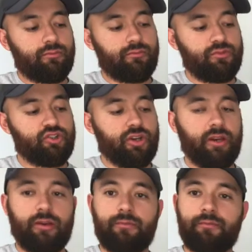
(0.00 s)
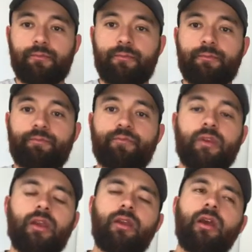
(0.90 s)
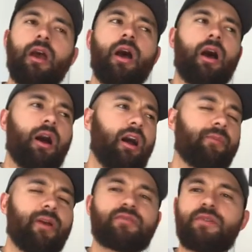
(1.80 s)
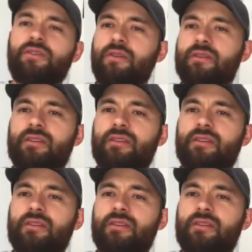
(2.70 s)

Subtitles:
G. Okay. As we do this,